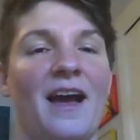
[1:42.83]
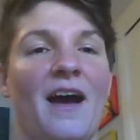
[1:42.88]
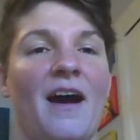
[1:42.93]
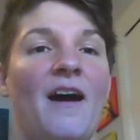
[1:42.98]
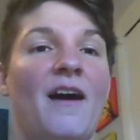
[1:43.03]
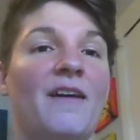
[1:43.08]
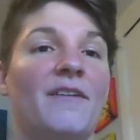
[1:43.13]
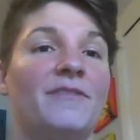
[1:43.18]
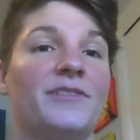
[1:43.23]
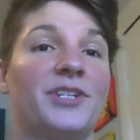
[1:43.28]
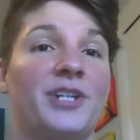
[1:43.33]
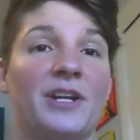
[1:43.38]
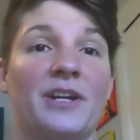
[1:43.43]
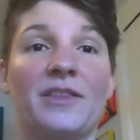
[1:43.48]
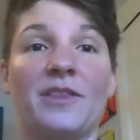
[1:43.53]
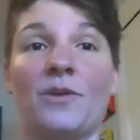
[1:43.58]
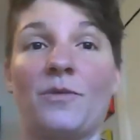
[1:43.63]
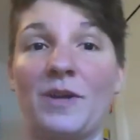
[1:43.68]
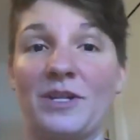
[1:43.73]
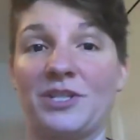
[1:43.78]
of
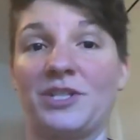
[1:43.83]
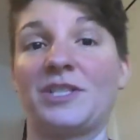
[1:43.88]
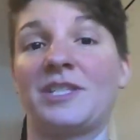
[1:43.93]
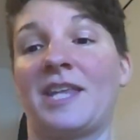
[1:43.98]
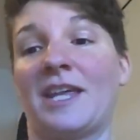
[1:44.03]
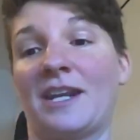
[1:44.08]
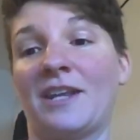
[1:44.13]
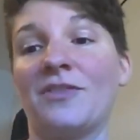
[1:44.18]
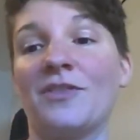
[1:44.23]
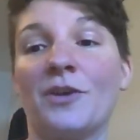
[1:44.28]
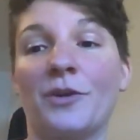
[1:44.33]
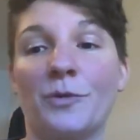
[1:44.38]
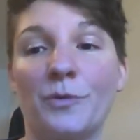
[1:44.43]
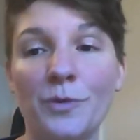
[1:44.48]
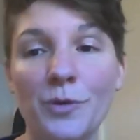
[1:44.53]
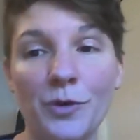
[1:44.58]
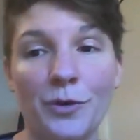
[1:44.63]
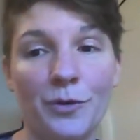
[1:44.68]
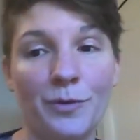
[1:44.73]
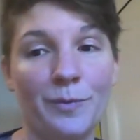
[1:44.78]
sharing the questions then in the
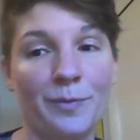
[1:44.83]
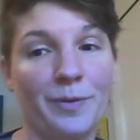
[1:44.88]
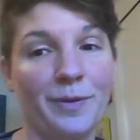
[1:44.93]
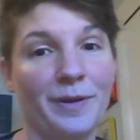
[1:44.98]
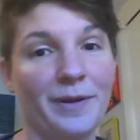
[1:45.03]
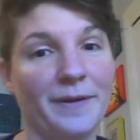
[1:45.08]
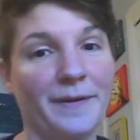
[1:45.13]
group